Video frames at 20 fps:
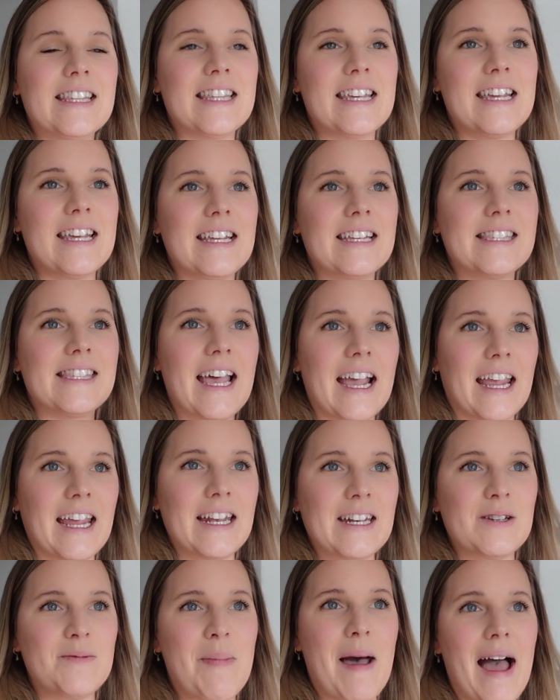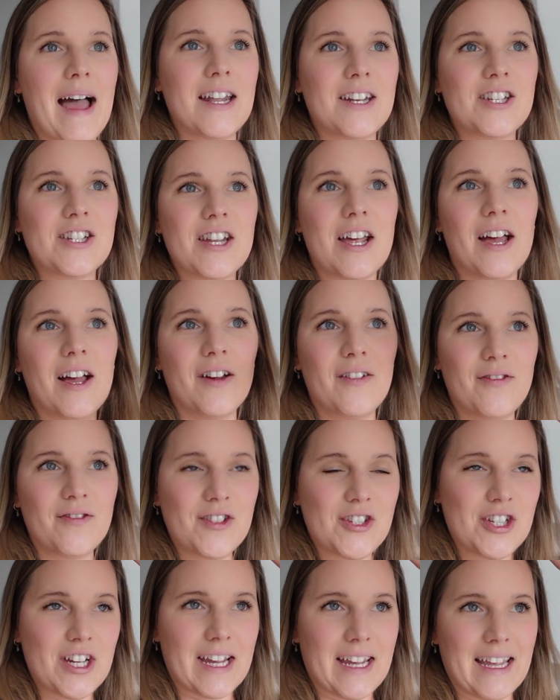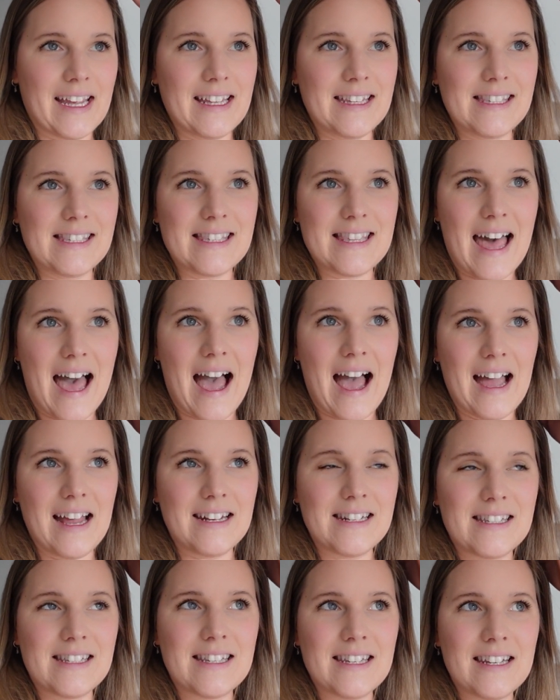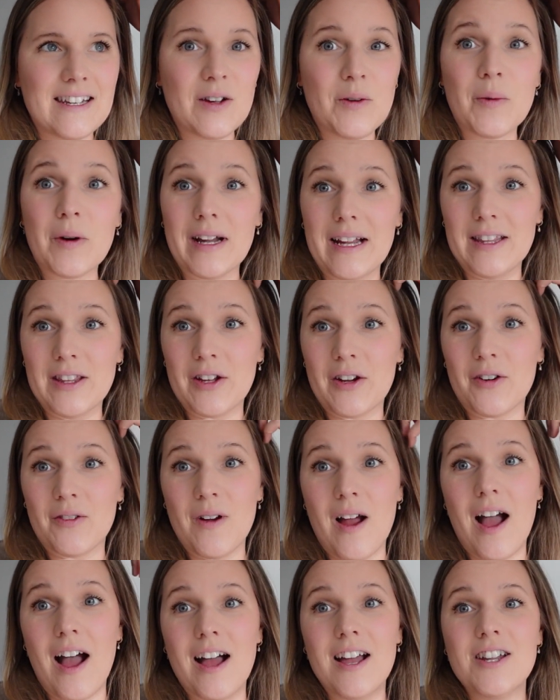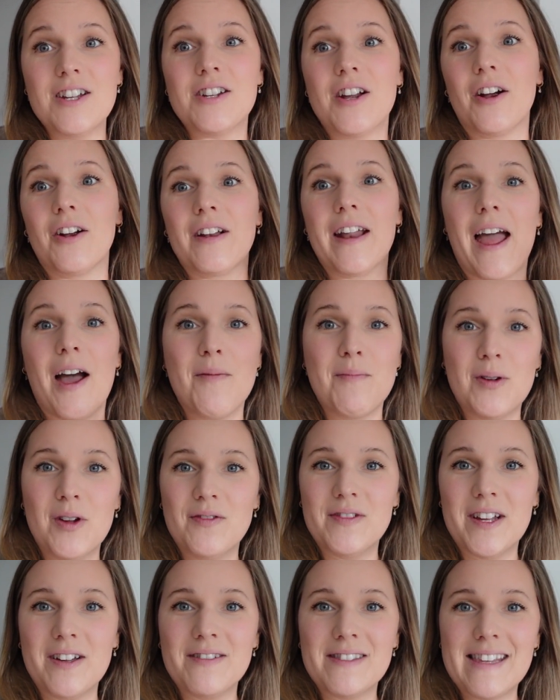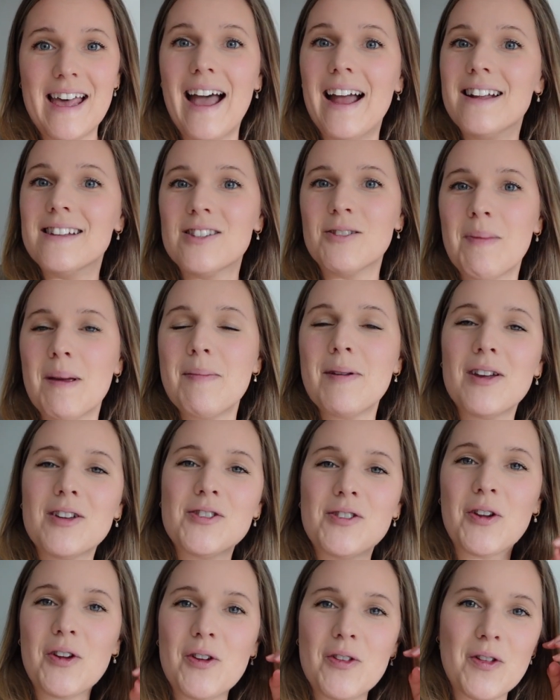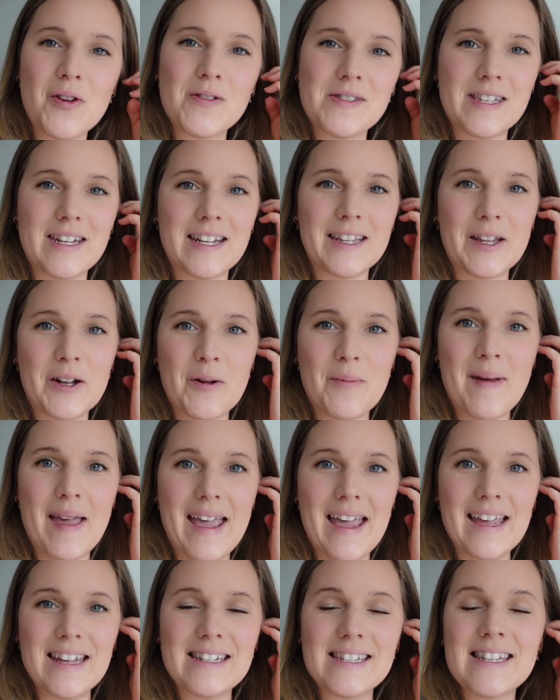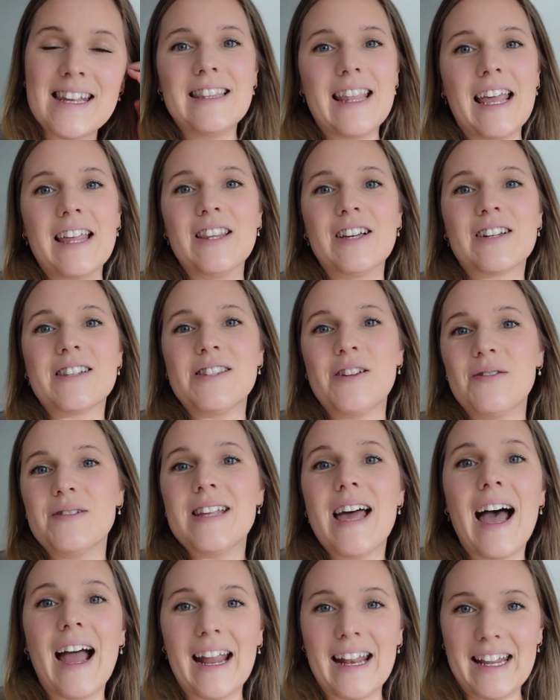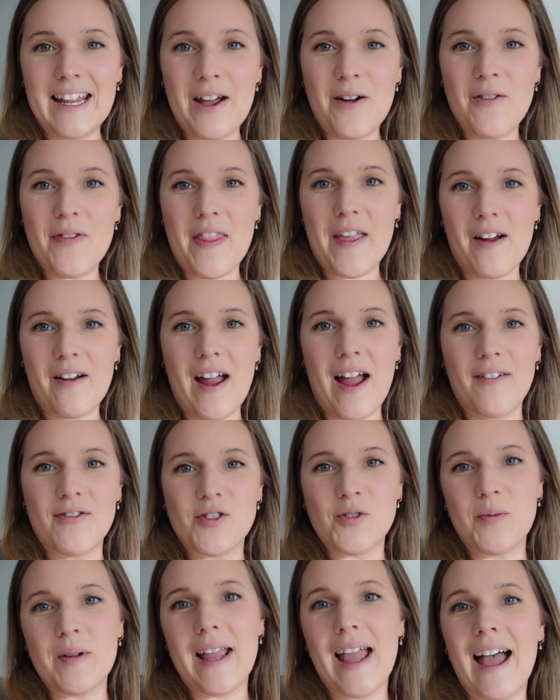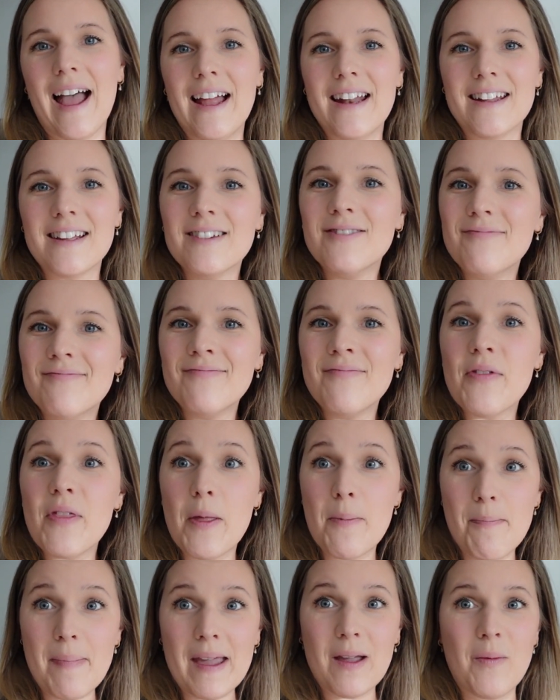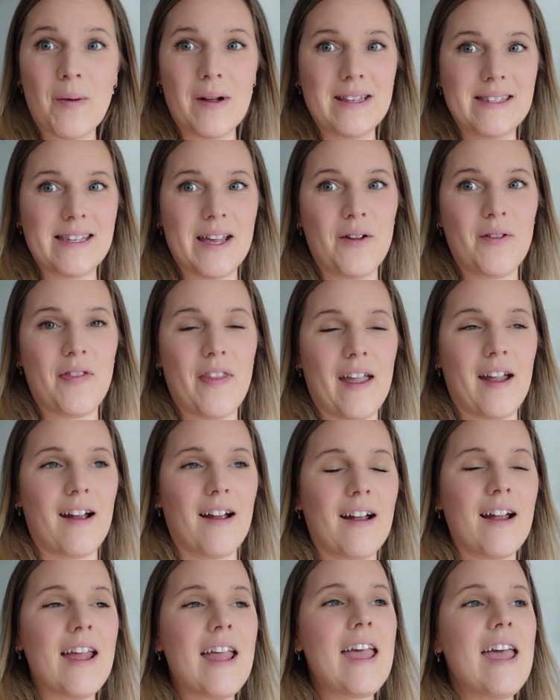the second batch of chickens that were in the garage are now moved outside. So maybe I'll show you those in a little bit. They look so tiny out there after we had the big ones out there.